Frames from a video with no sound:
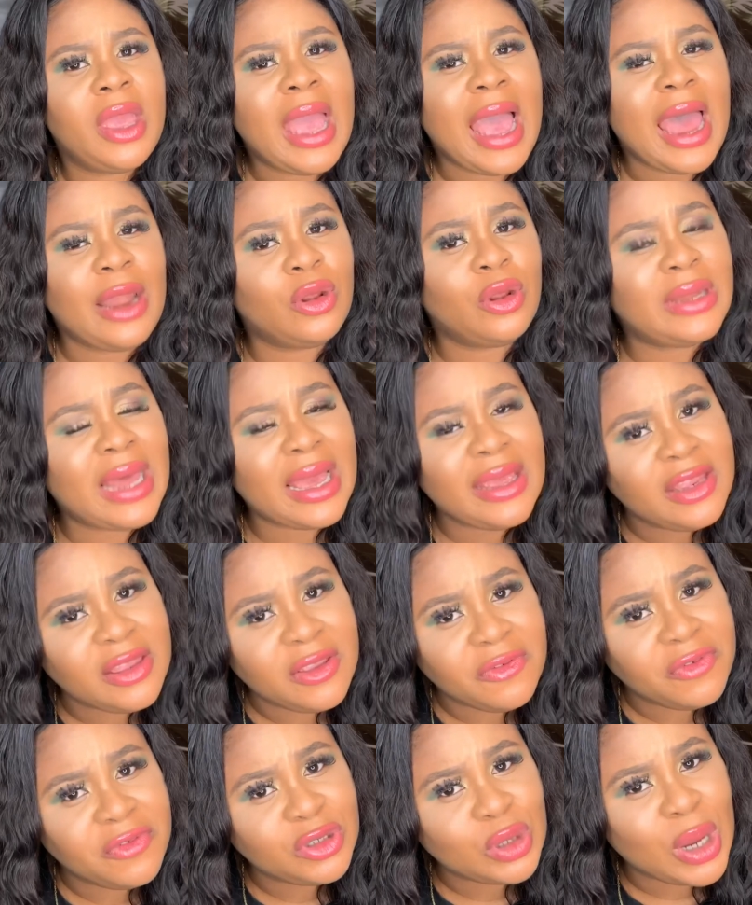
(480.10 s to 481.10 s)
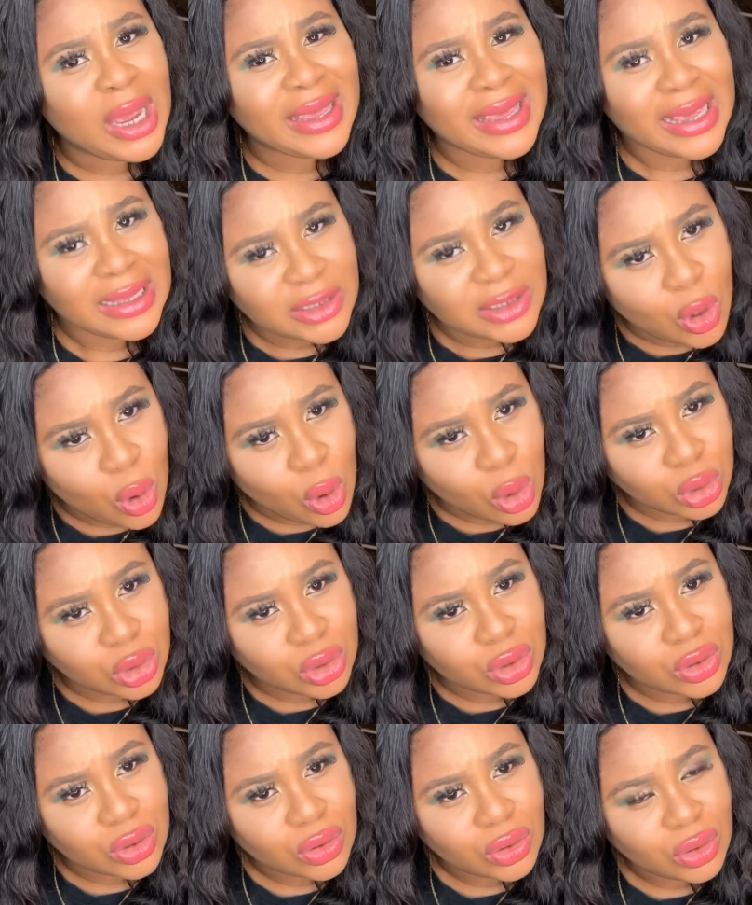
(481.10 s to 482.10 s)
another individual gets
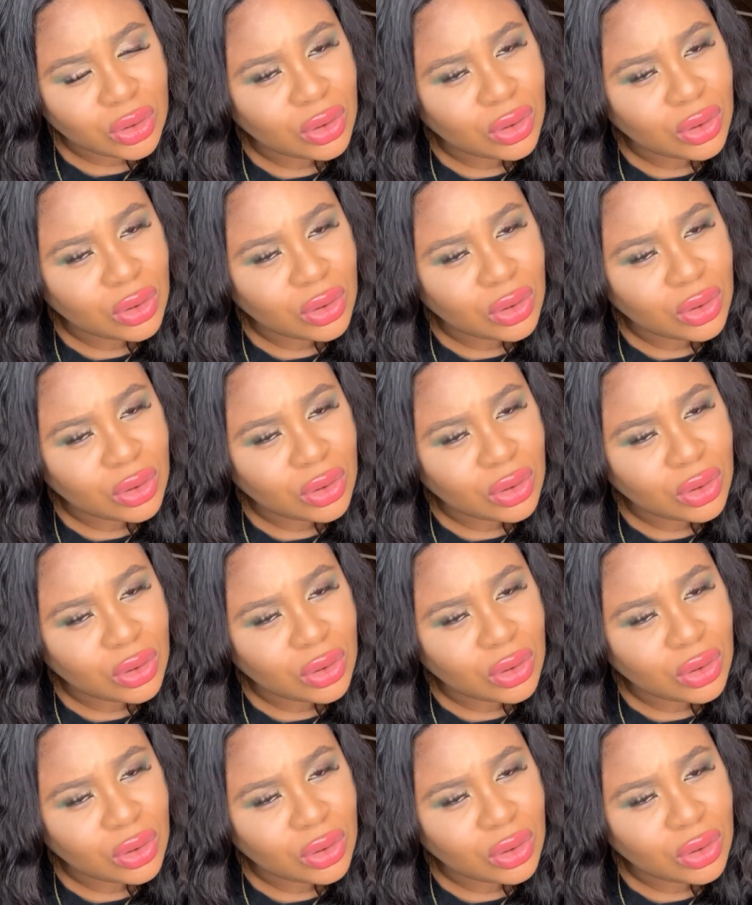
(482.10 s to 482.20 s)
hurt,